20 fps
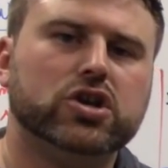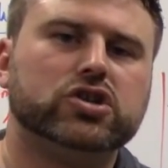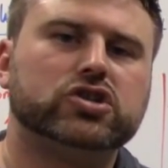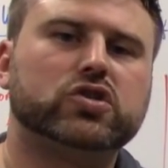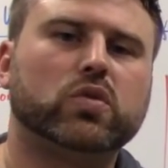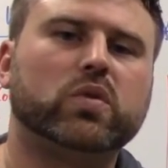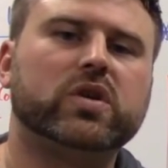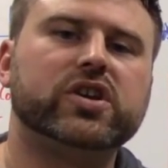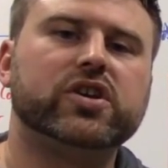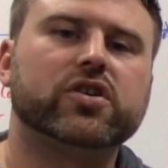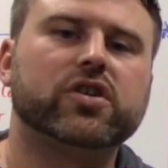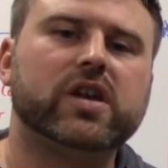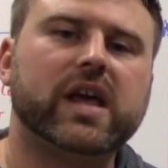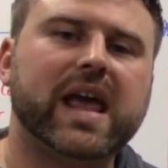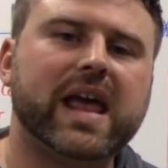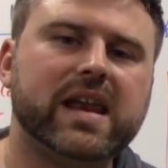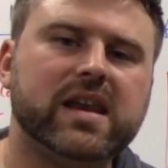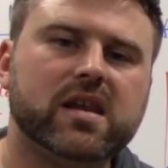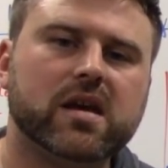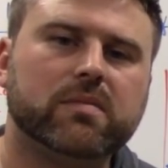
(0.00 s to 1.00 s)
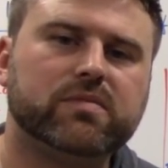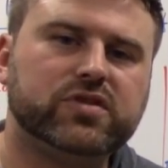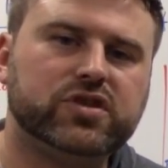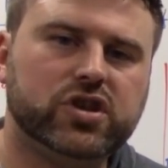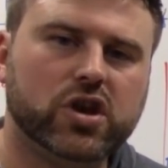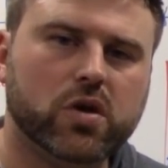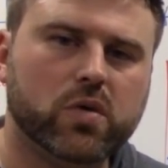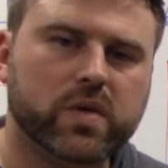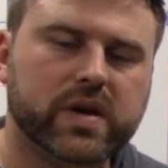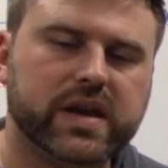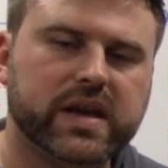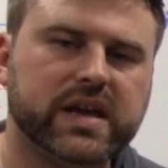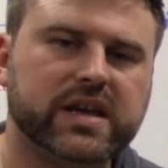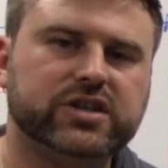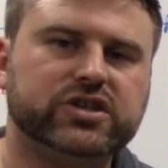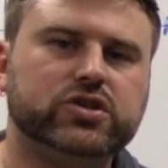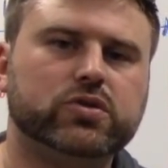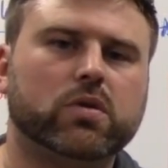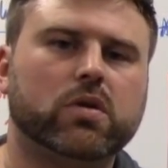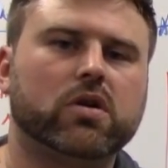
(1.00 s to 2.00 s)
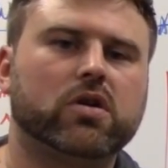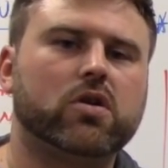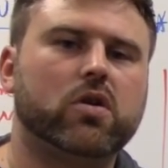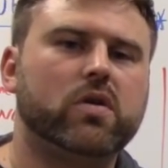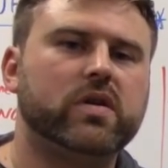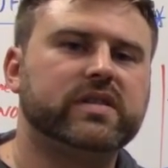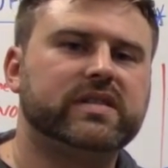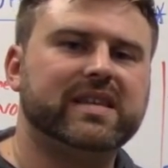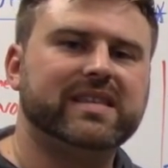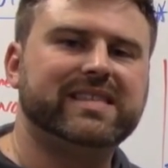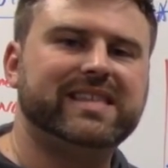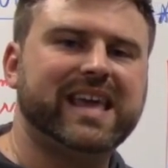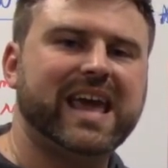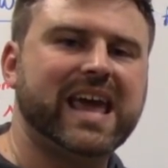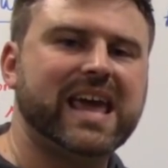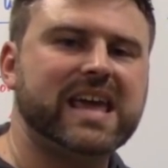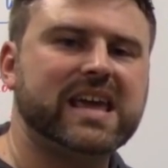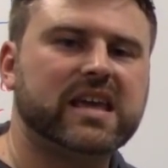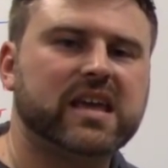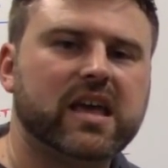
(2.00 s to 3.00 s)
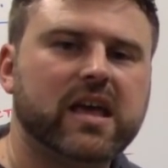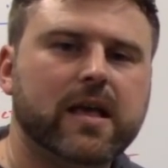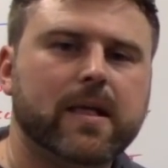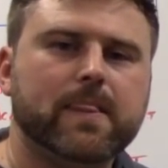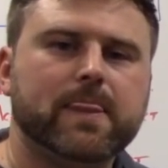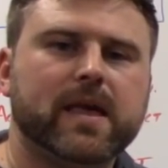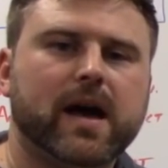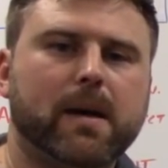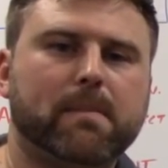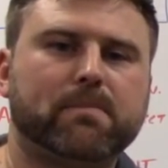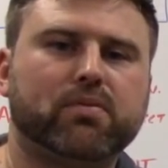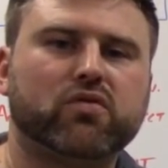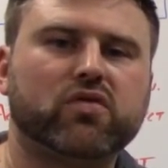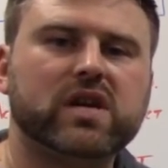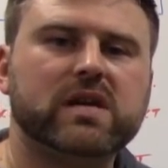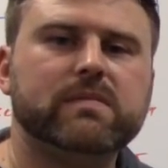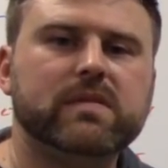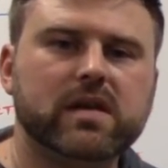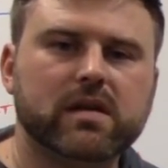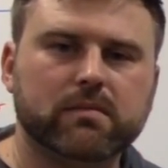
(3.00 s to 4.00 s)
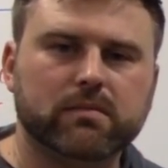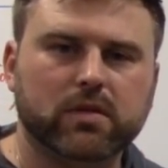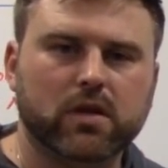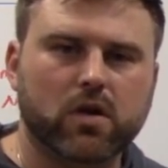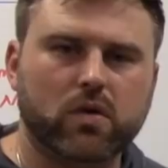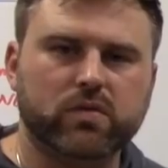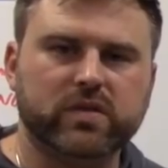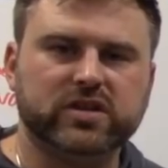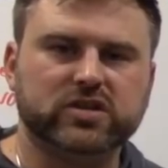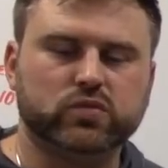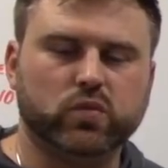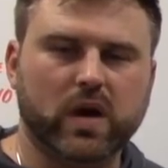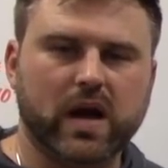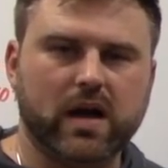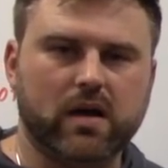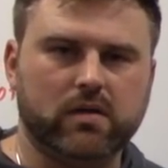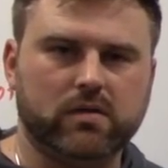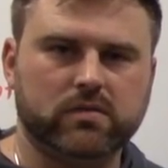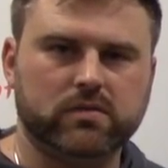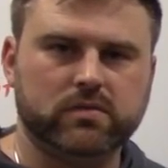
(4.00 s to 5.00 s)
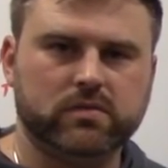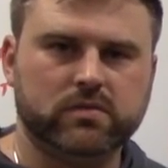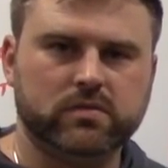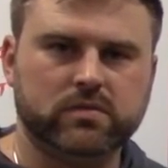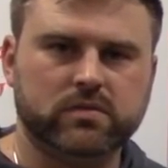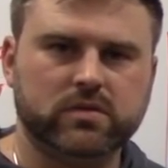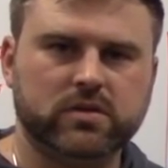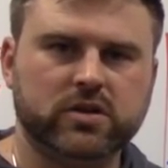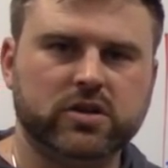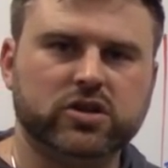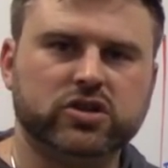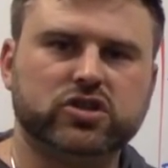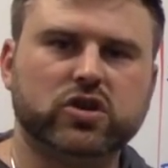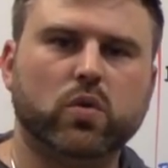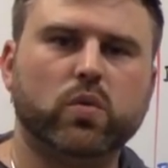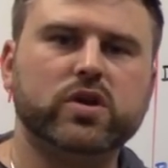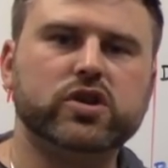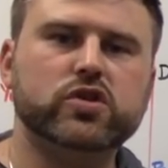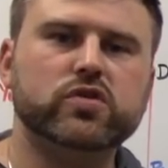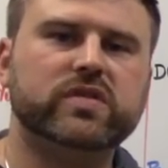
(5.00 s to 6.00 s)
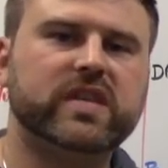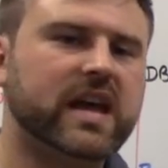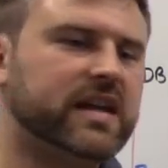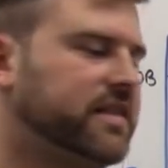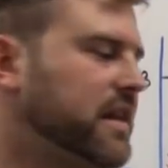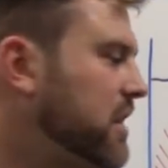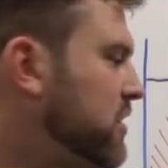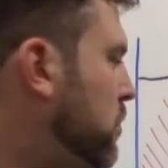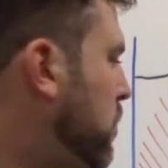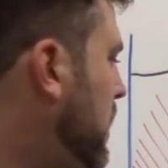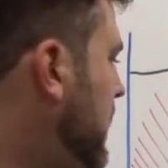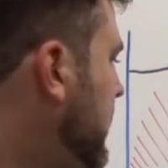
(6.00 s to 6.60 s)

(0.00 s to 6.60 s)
So what you're going to end up doing is you are going to take a premium loan as well. So when you take that